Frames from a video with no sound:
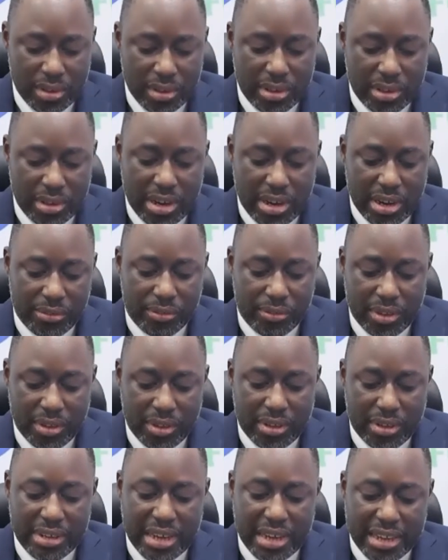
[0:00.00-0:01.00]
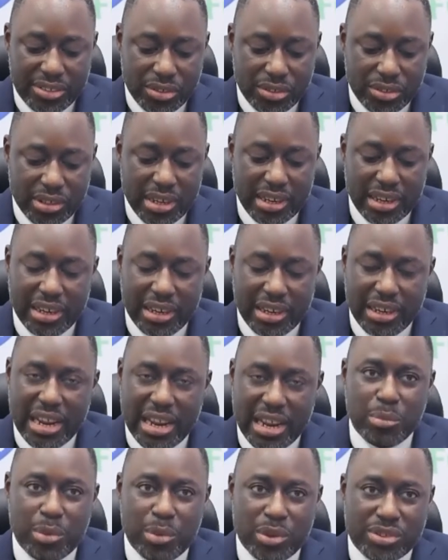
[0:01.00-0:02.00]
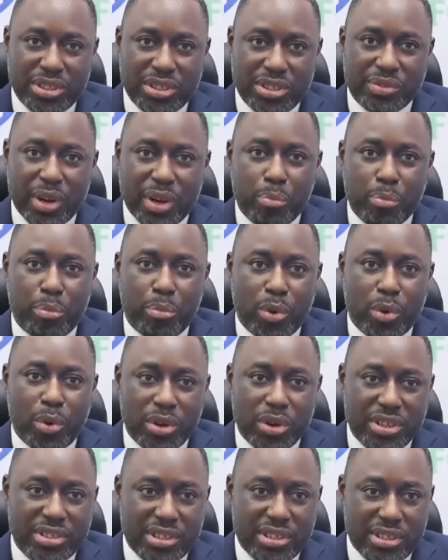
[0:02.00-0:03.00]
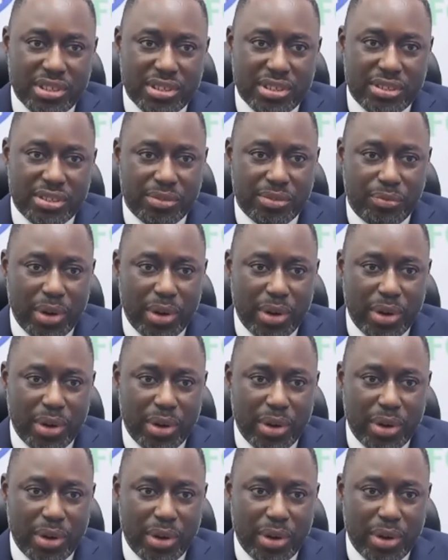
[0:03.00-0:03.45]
Now, Nigeria clearly must develop policies,